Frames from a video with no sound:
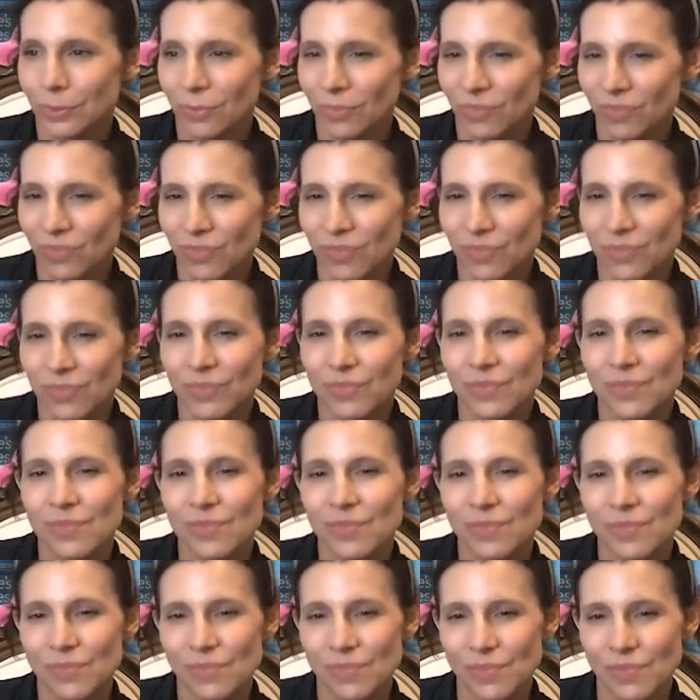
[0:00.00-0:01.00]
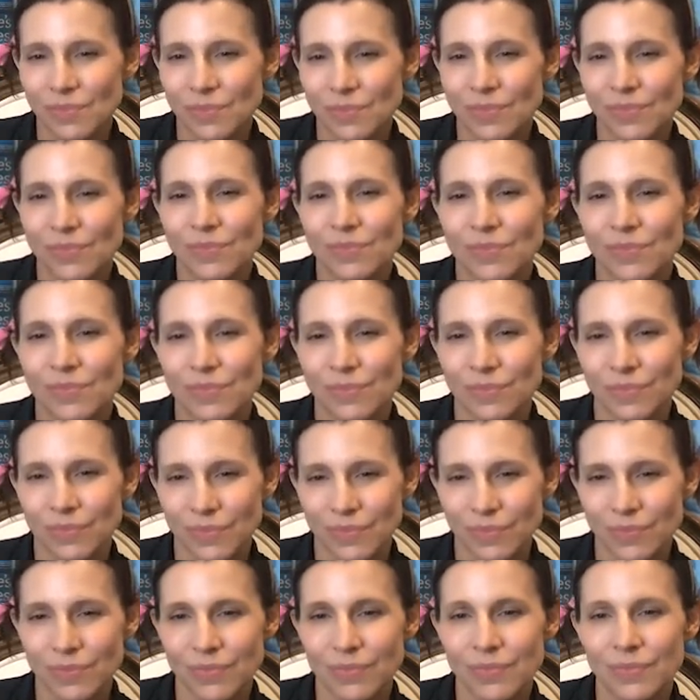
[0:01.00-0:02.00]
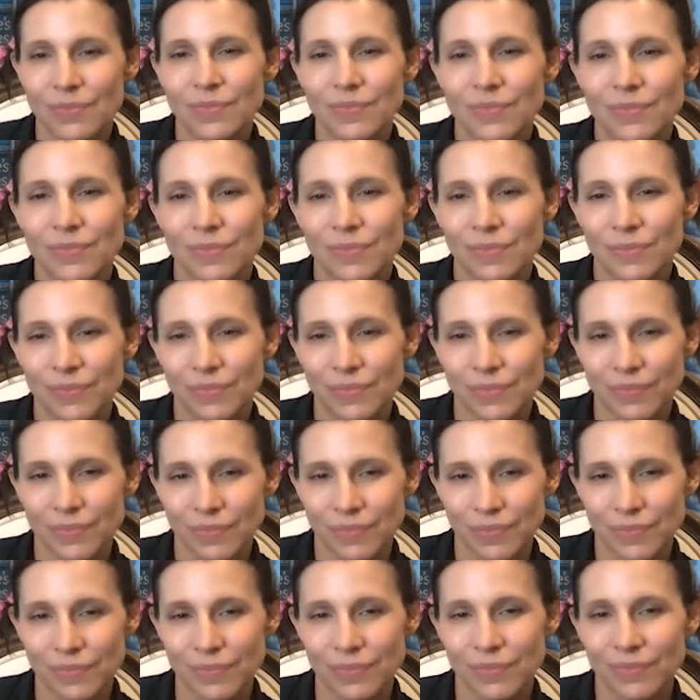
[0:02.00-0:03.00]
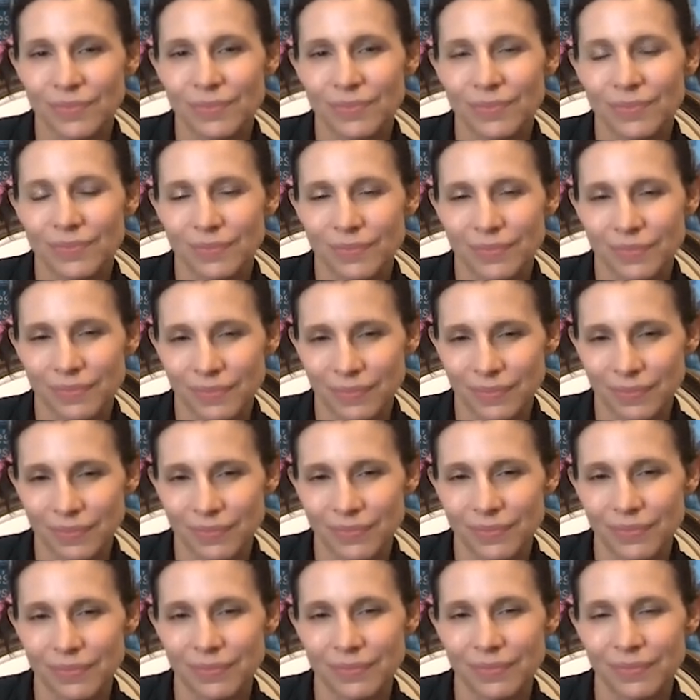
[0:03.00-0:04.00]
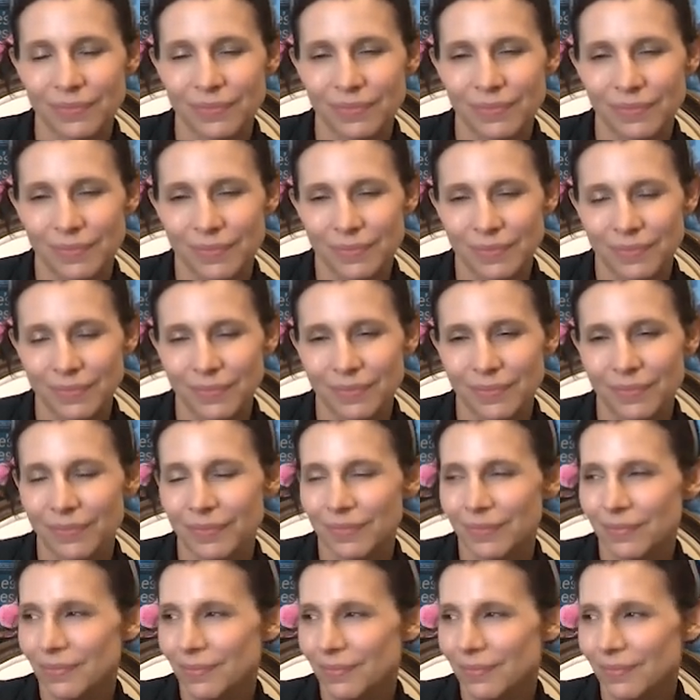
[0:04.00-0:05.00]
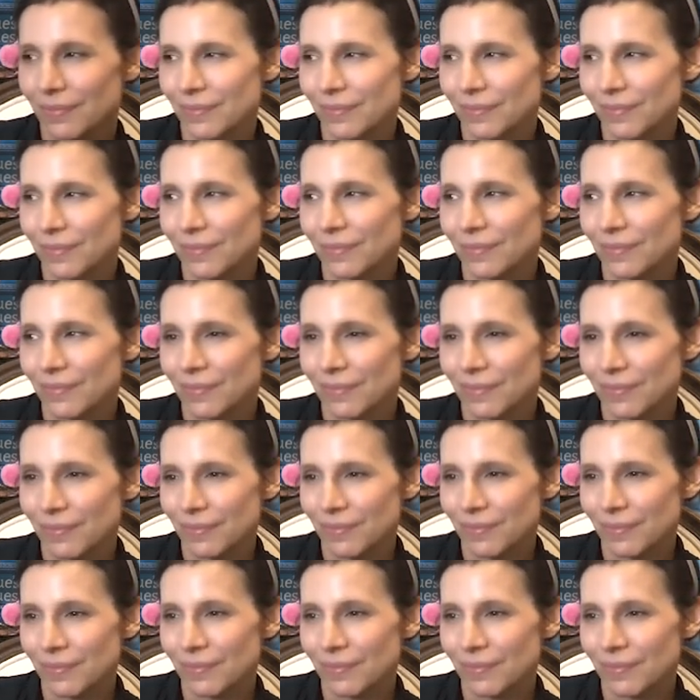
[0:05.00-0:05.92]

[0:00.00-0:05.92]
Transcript: [no speech]